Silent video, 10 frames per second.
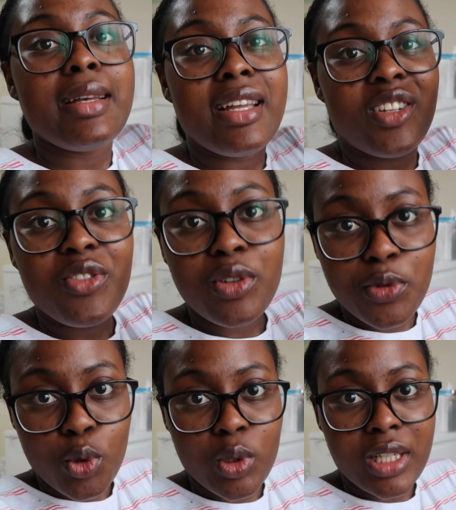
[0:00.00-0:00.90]
Enough
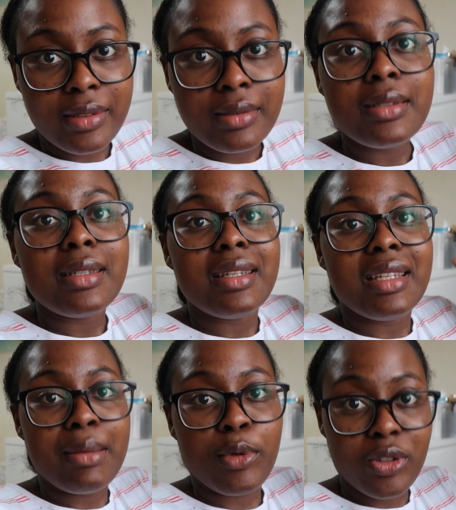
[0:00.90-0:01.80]
of talking.
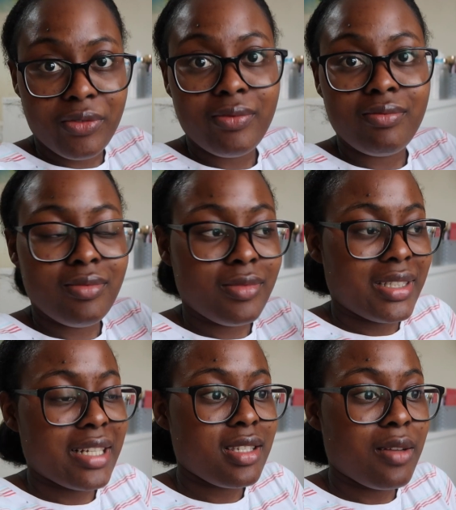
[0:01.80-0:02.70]
Let me go
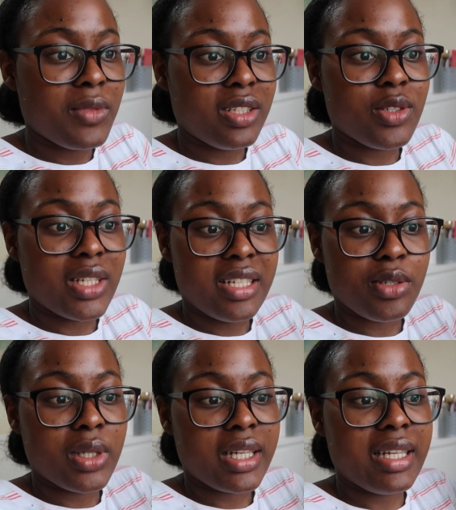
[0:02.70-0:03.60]
get something to
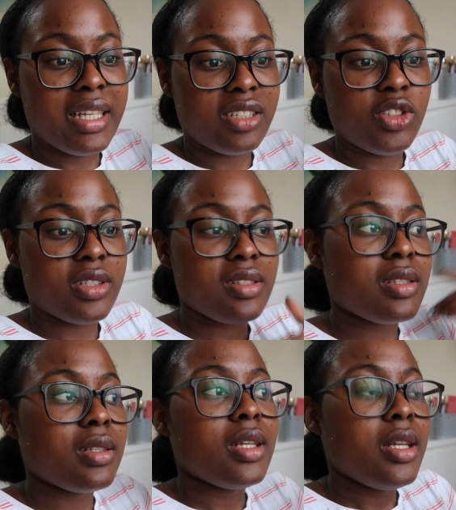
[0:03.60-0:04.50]
eat quickly and
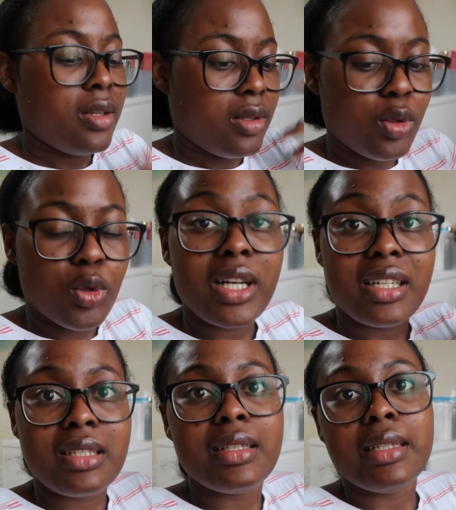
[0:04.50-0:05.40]
just look
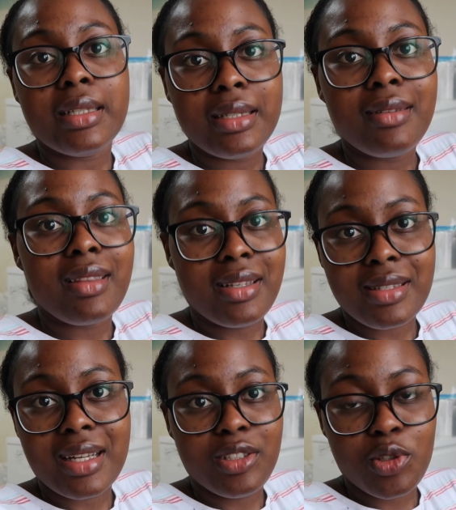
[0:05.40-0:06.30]
at the
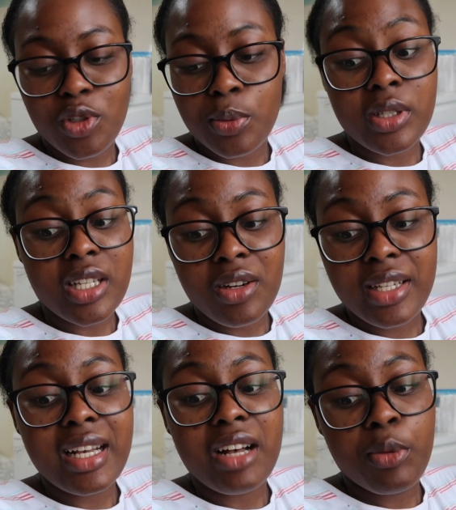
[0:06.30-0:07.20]
things I need to do, because I
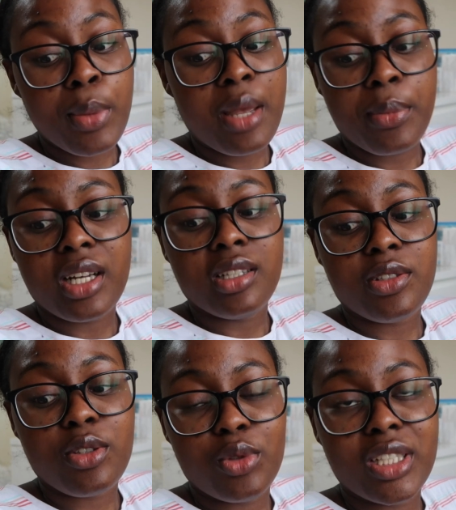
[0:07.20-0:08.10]
already have a paper I
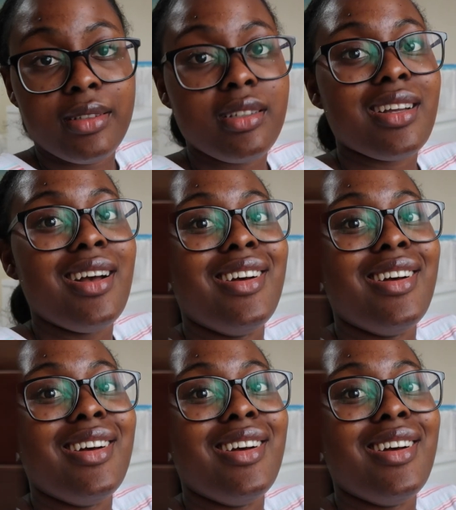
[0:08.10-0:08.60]
need to read.